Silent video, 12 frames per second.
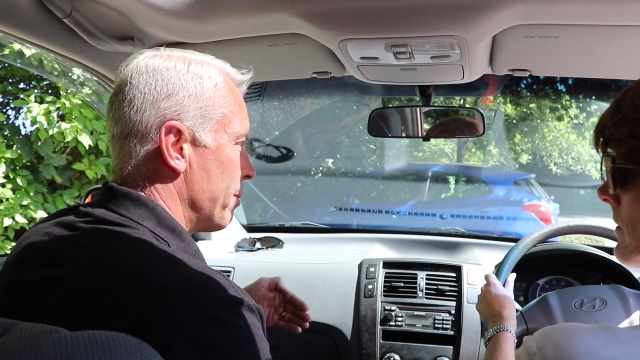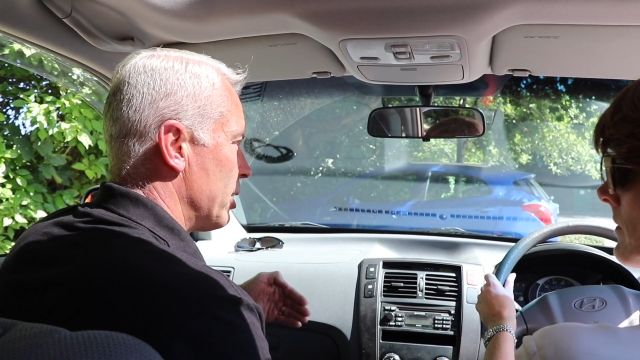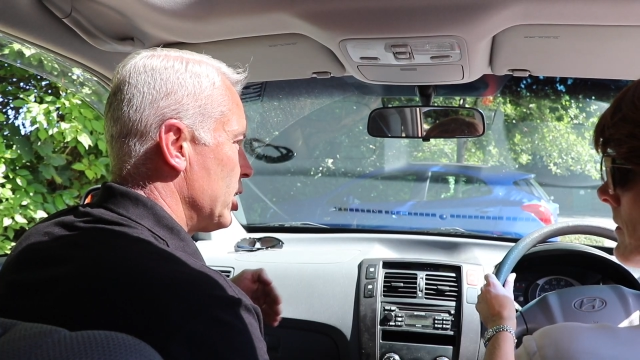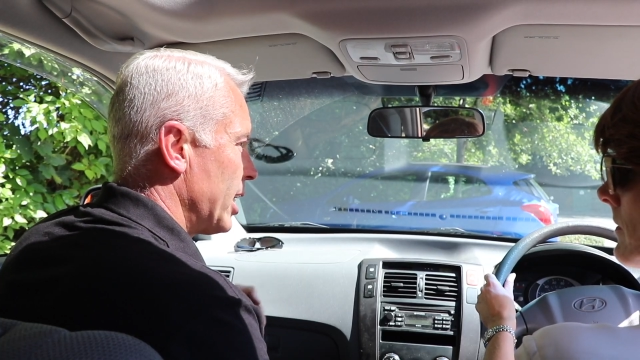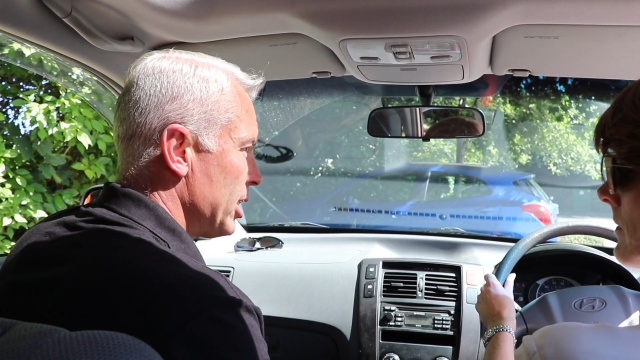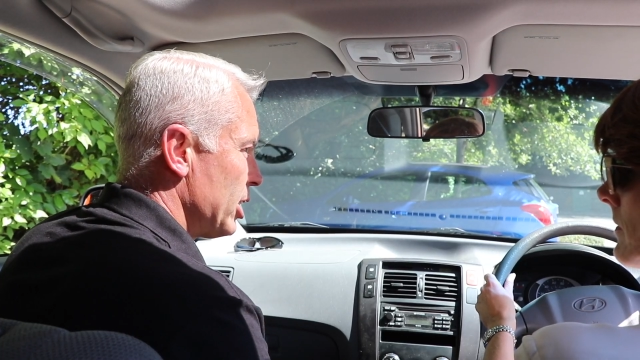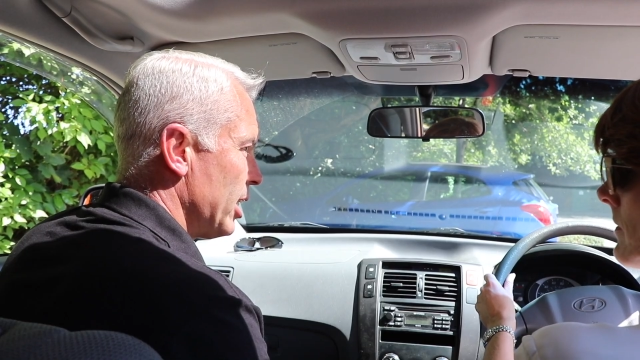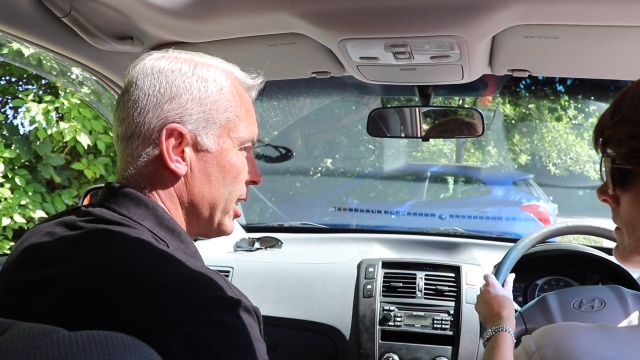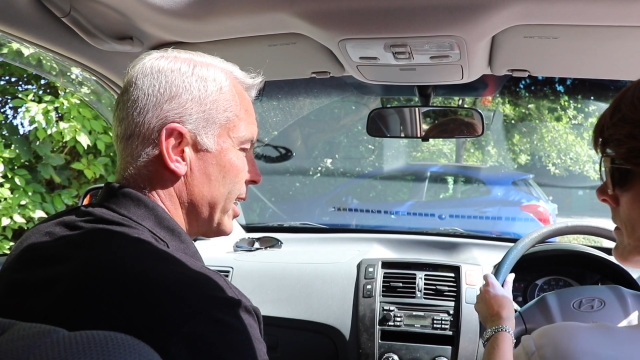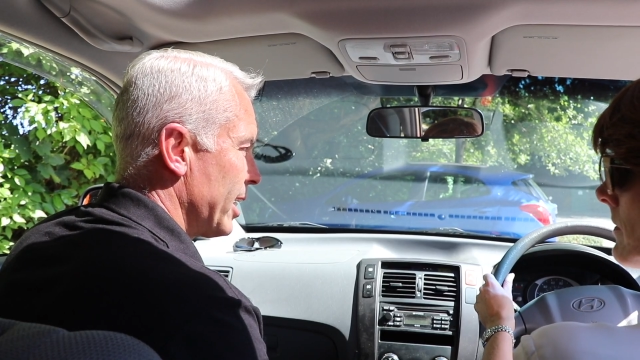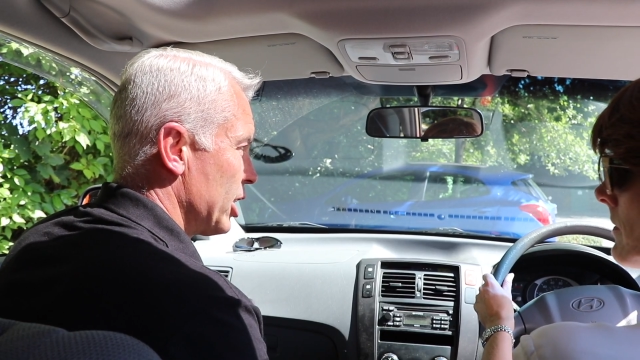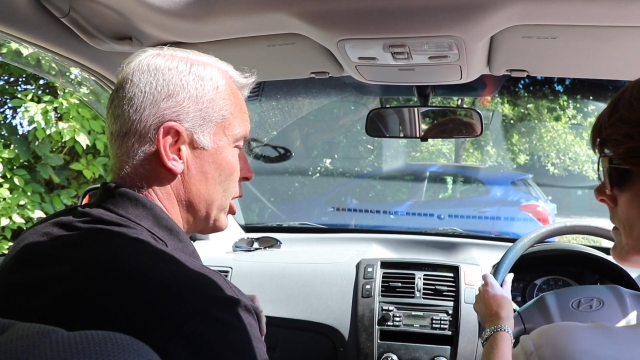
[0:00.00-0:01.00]
am I changing
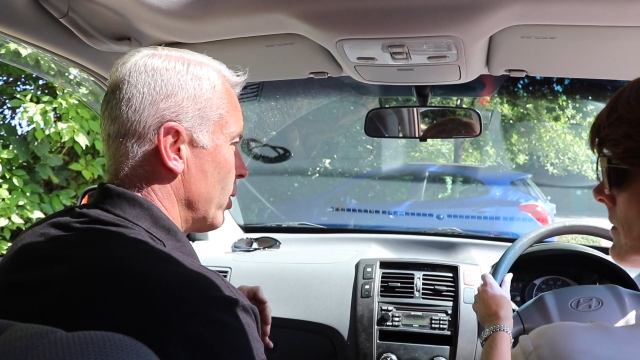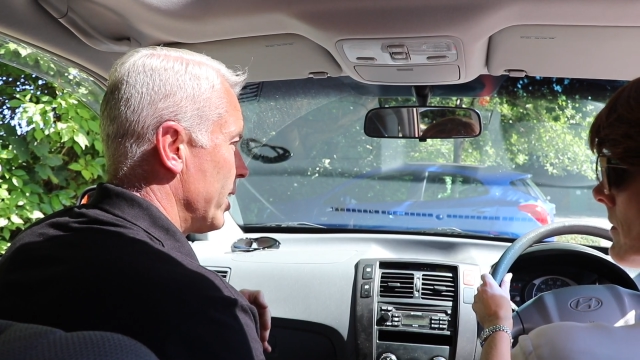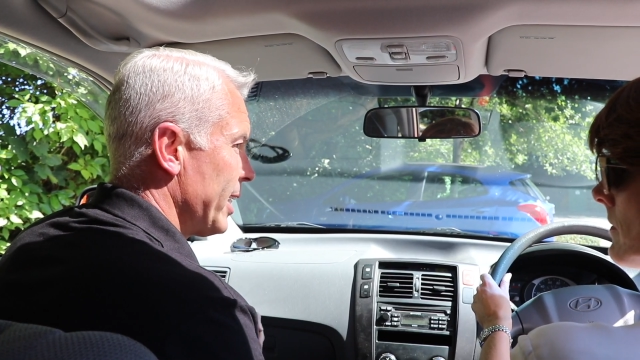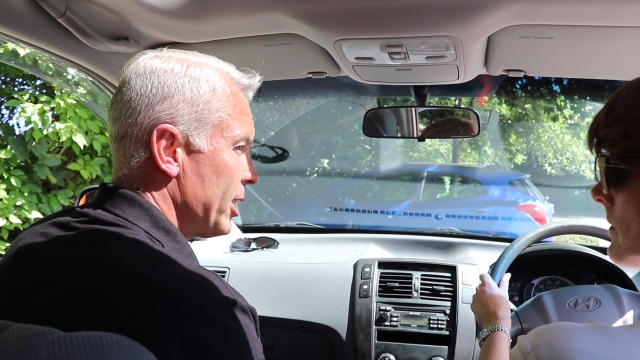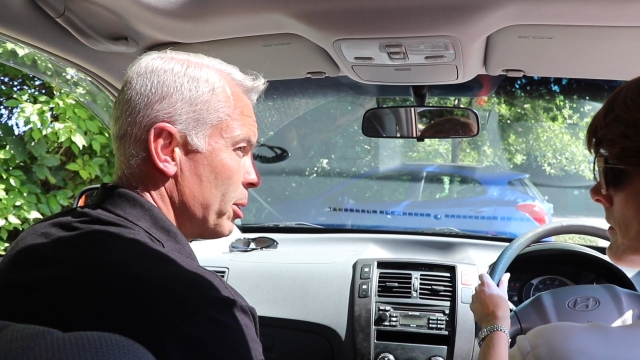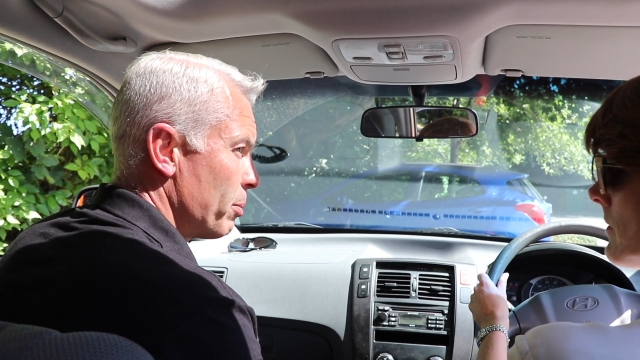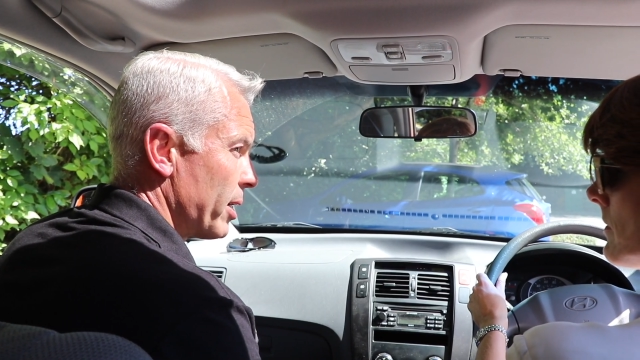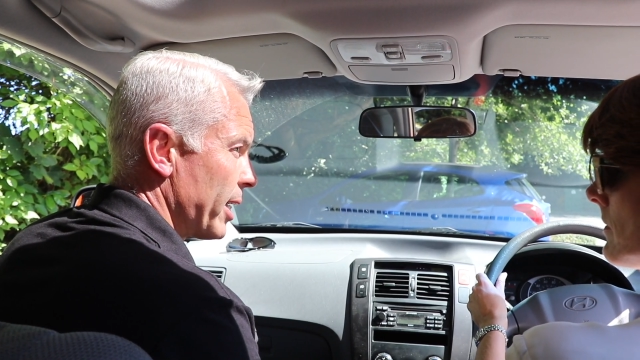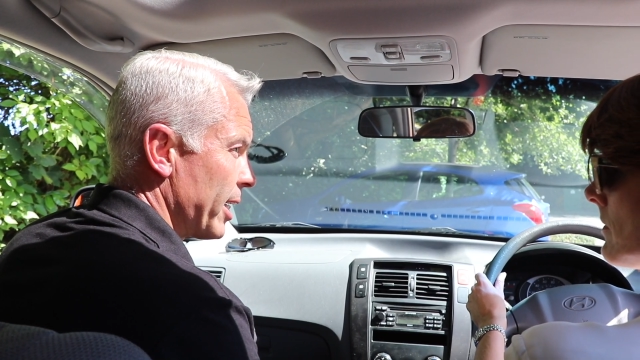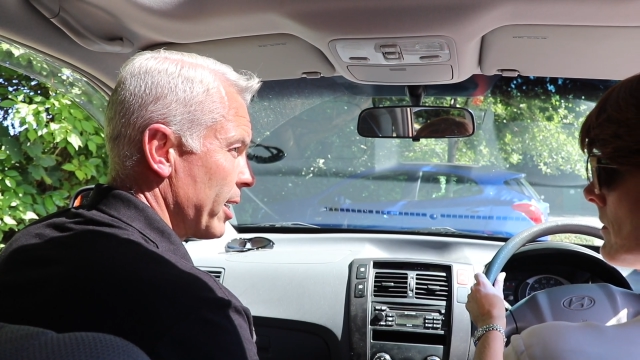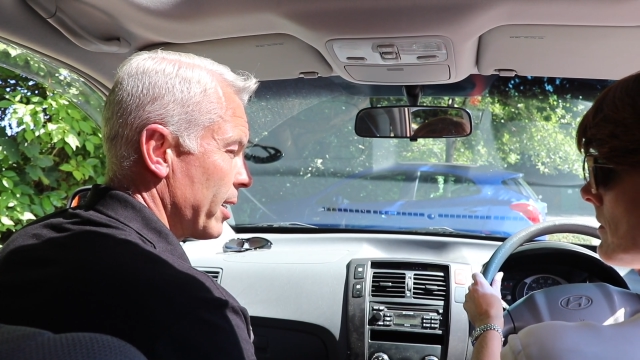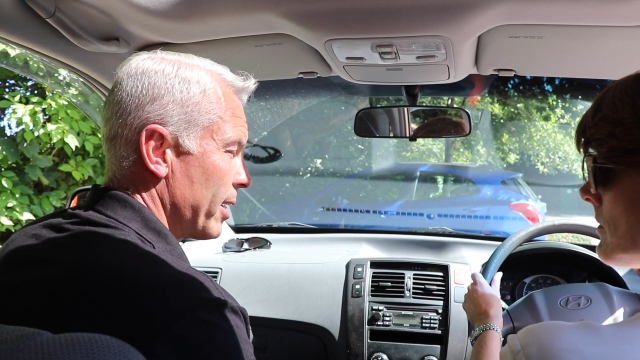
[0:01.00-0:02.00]
gears, do I need to
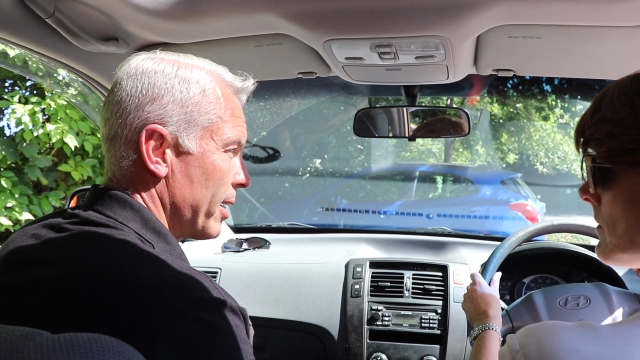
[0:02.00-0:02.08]
brake?